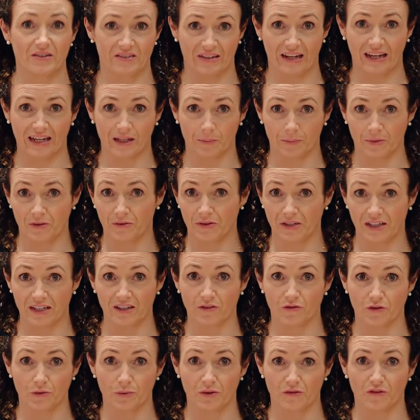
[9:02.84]
to help you and
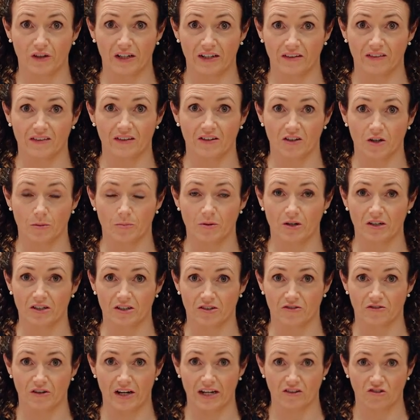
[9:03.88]
give you advice on our
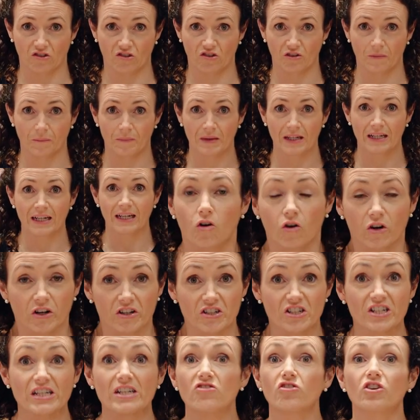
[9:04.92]
product range. Or
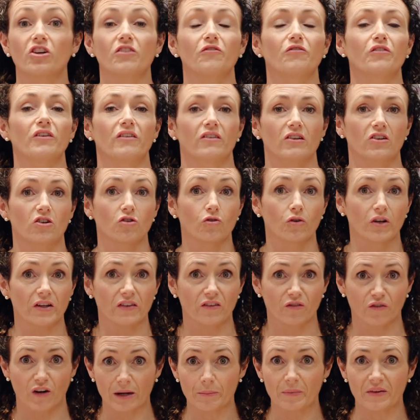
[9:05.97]
indeed you can visit
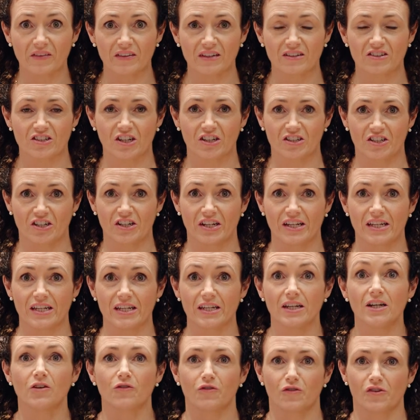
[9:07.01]
lloydspharmacy.ie
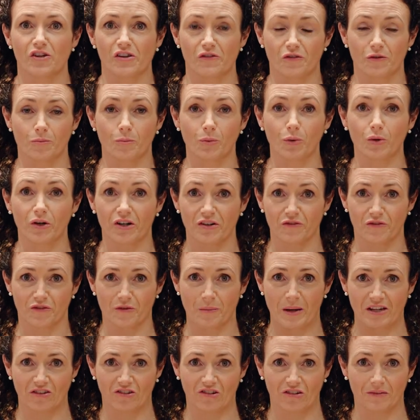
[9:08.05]
for even more
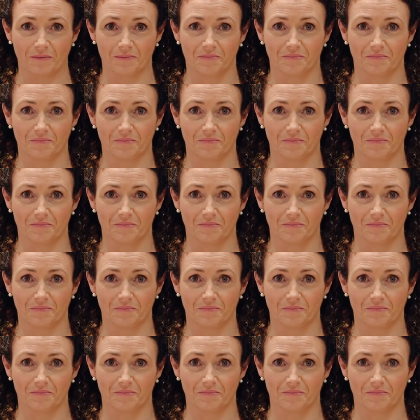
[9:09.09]
information.